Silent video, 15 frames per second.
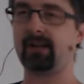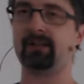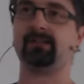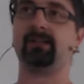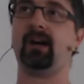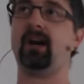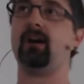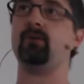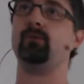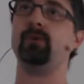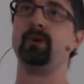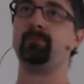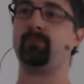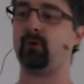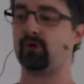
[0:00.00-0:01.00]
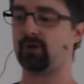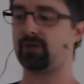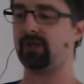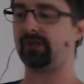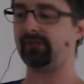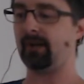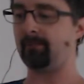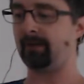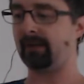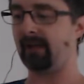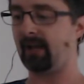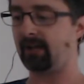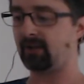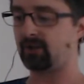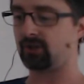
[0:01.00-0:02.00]
and now we push this
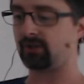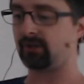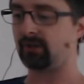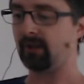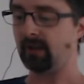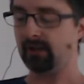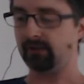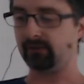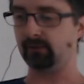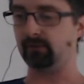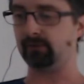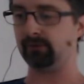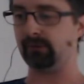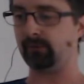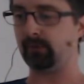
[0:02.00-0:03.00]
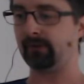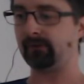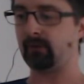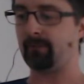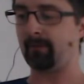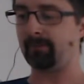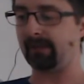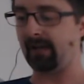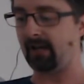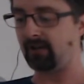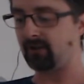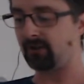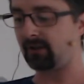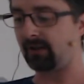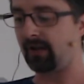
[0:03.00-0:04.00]
application to the Swisscom
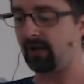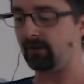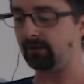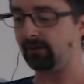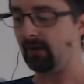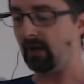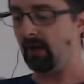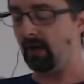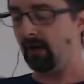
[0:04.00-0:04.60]
Application Cloud.